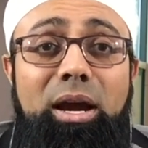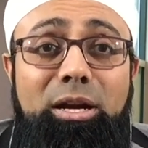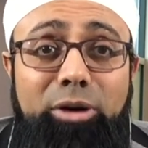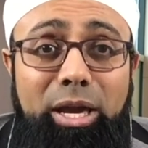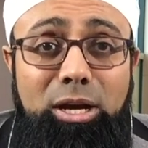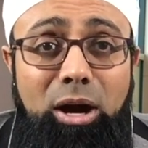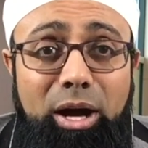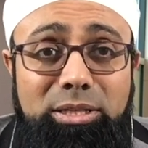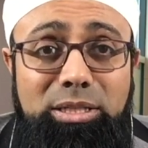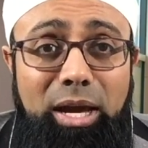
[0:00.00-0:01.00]
great
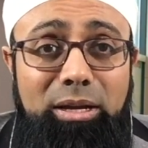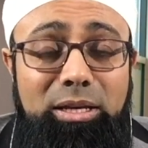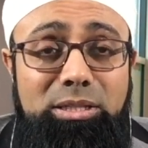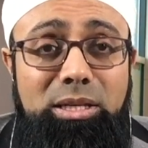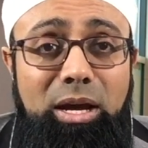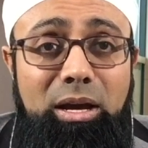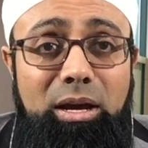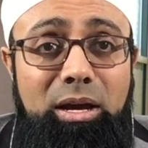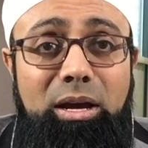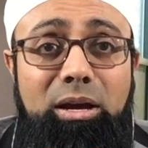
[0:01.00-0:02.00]
cause that is
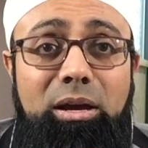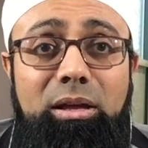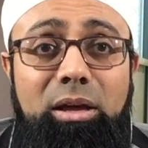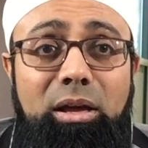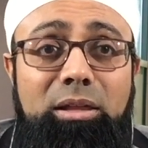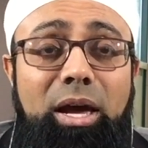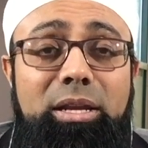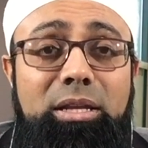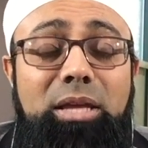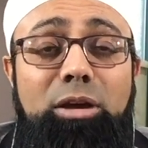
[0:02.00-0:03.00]
uh,
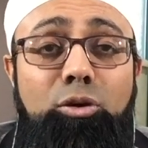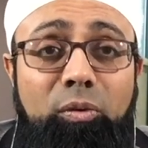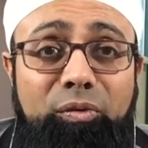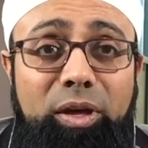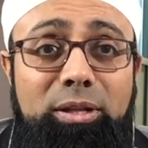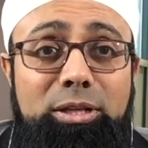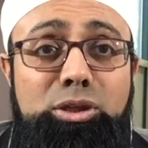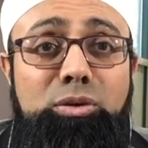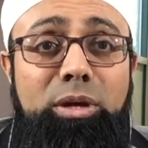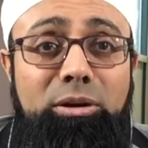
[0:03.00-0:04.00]
that, that you feel is
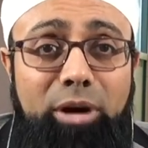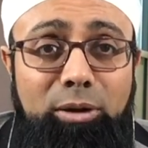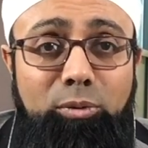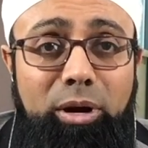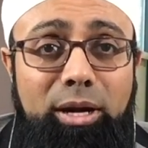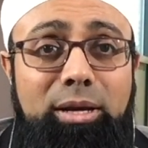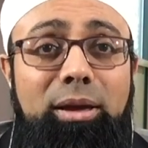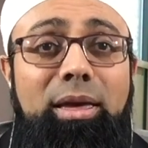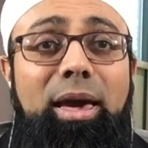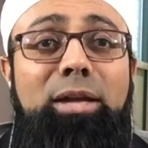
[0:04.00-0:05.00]
doing great work.
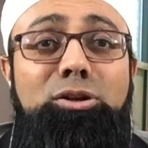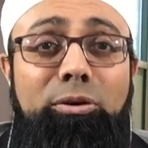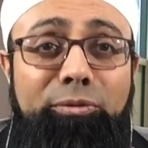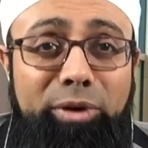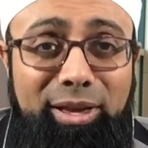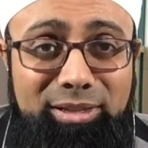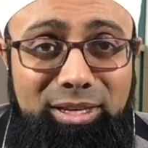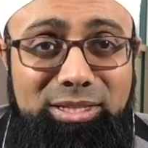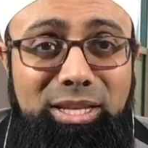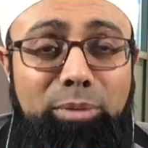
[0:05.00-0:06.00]
And don't forget
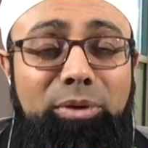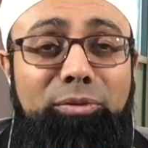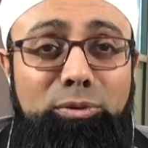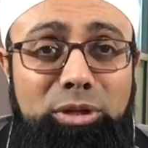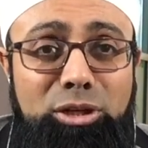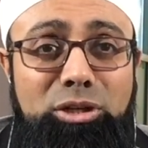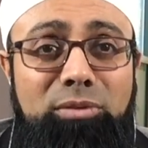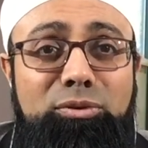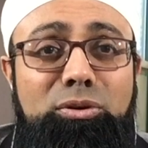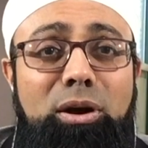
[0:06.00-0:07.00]
the Islamic Foundation
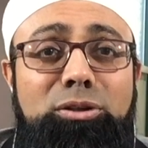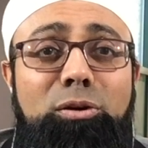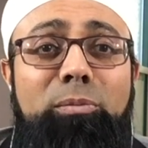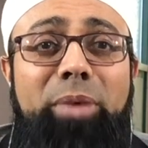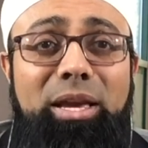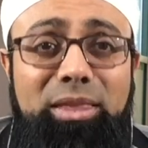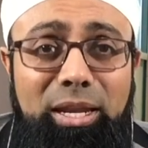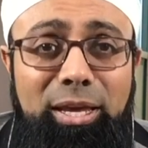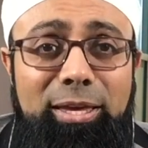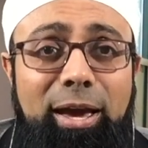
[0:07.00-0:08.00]
of Toronto. Make
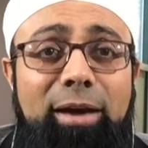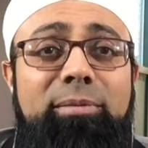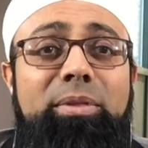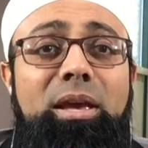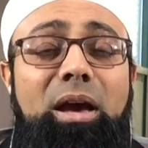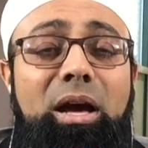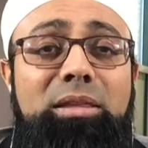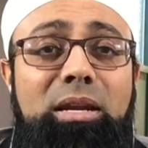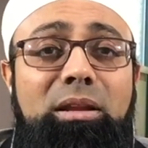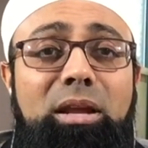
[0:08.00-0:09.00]
the niyyah uh,
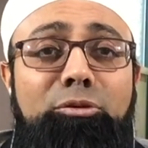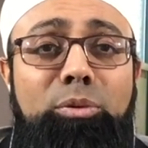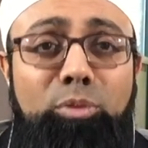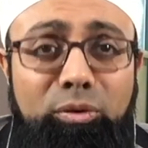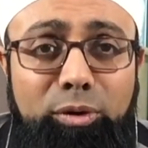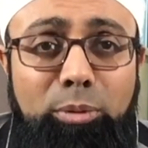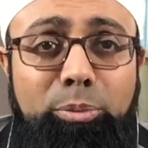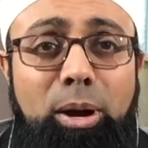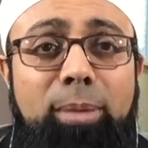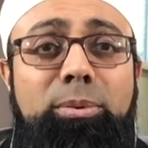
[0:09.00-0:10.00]
that Allah remove your
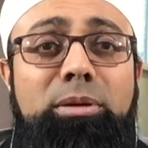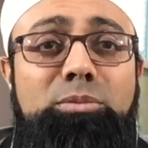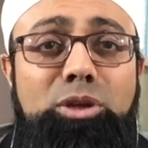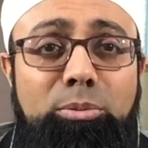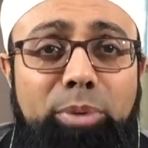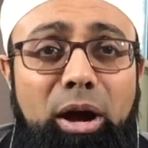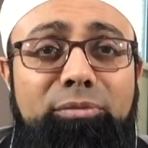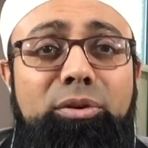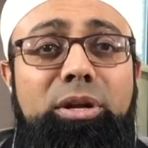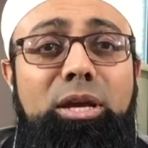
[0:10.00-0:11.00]
problems, your
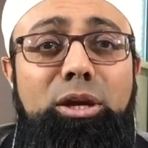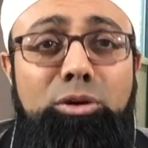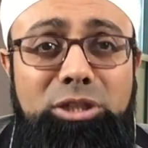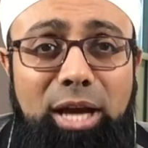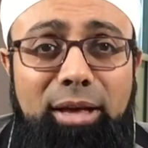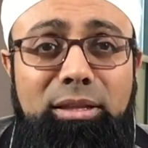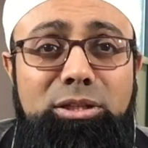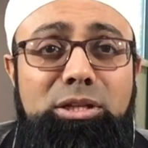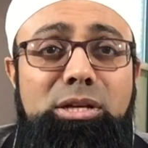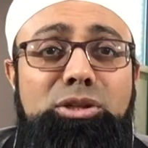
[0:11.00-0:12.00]
poverty, your
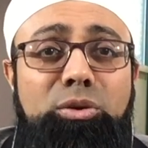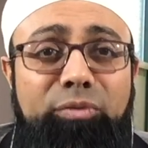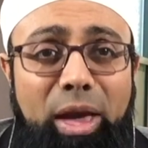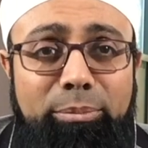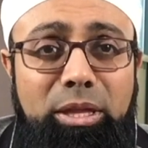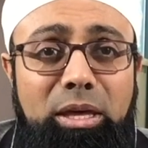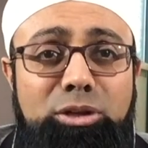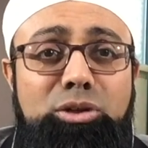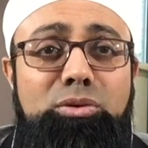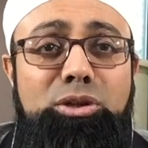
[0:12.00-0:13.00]
challenges, your family
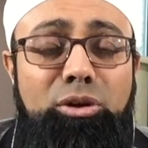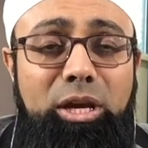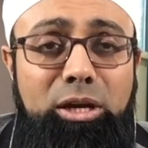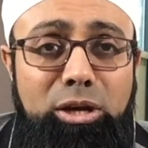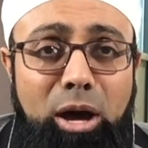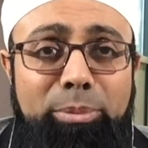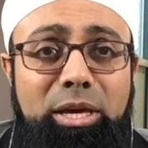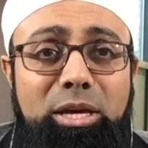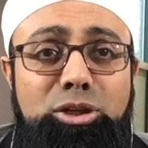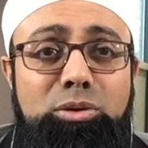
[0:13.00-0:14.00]
issues, your
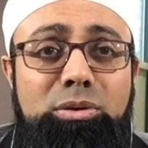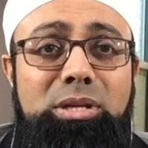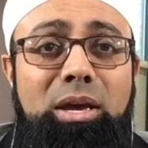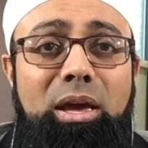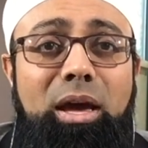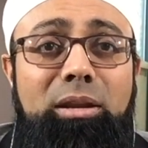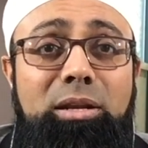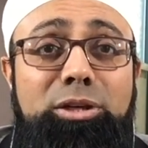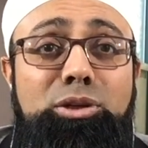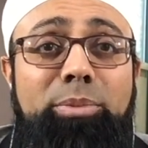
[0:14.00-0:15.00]
economic issues, and
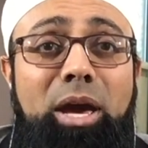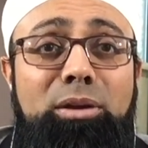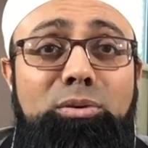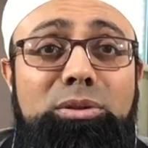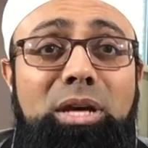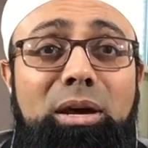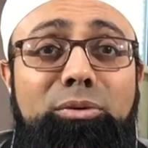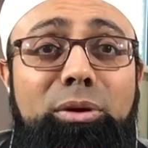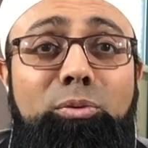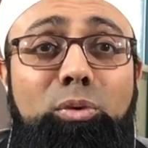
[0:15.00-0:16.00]
Allah subhanahu wa ta'ala
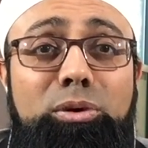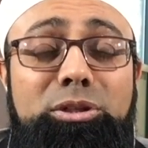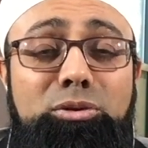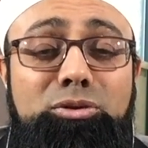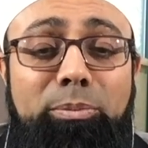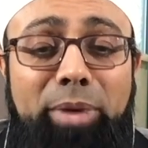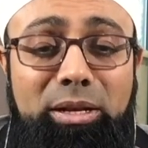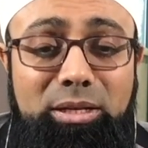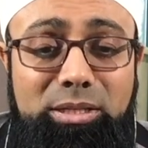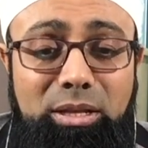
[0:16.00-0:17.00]
reward you
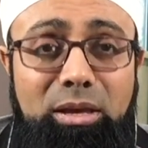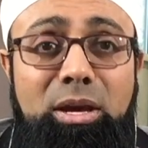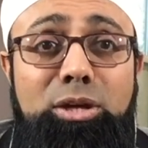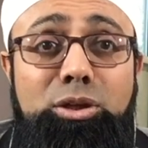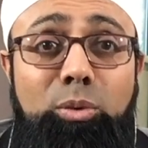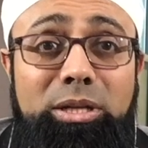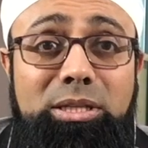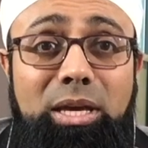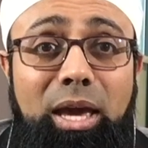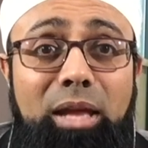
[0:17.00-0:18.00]
tremendously. So
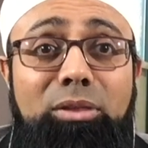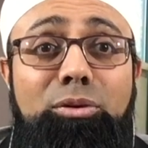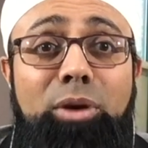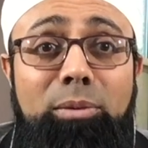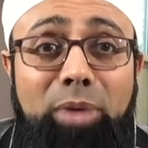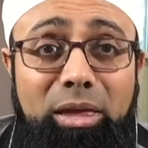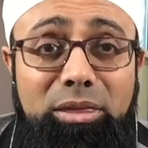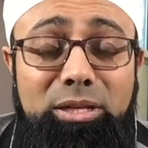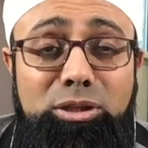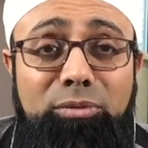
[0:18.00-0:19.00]
once again, three
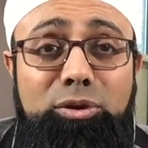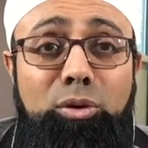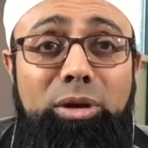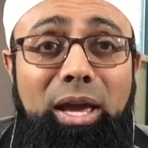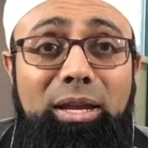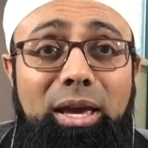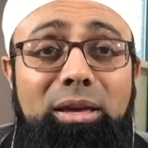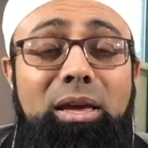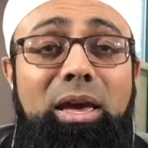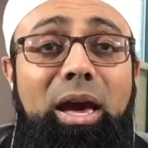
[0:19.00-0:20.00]
methods of
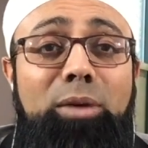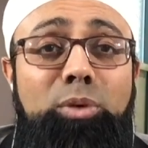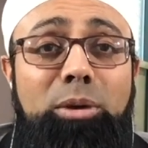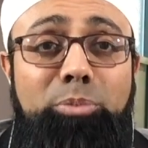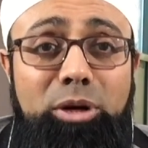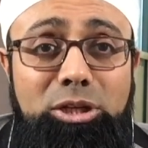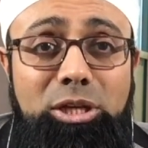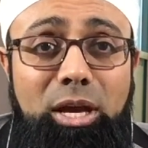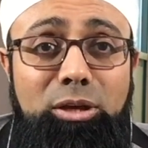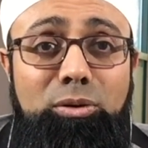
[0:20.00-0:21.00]
donating, and we
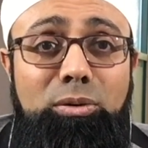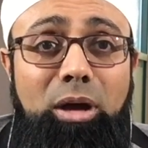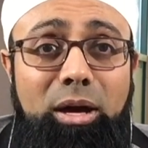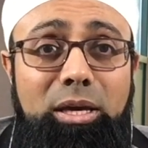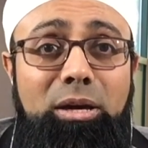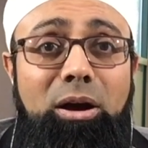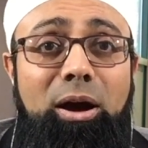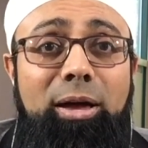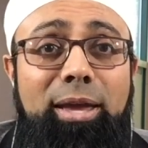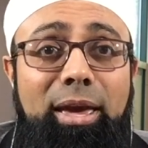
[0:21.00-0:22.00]
appreciate you logging
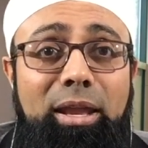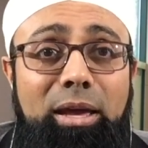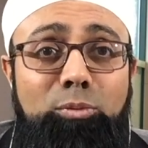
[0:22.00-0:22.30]
on and, and